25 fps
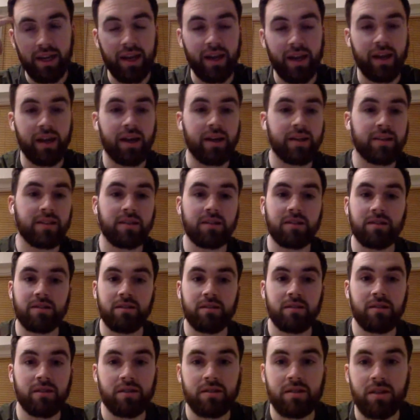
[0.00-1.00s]
And I guess
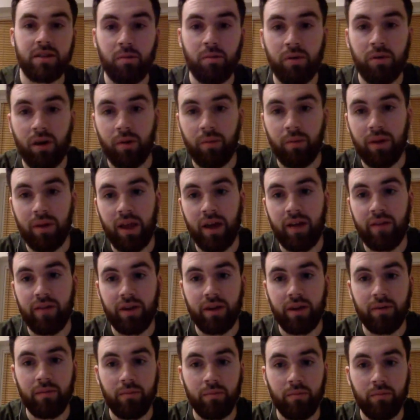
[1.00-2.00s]
there's no problem with
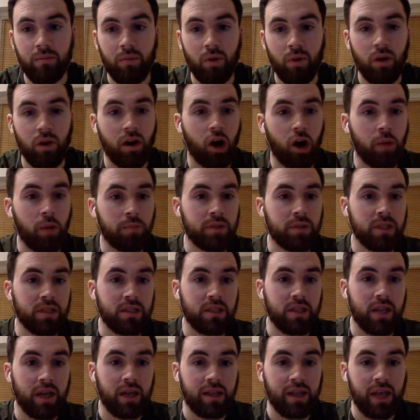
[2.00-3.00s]
having more
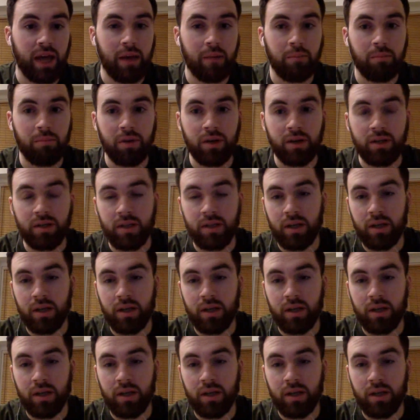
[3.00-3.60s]
options like that. But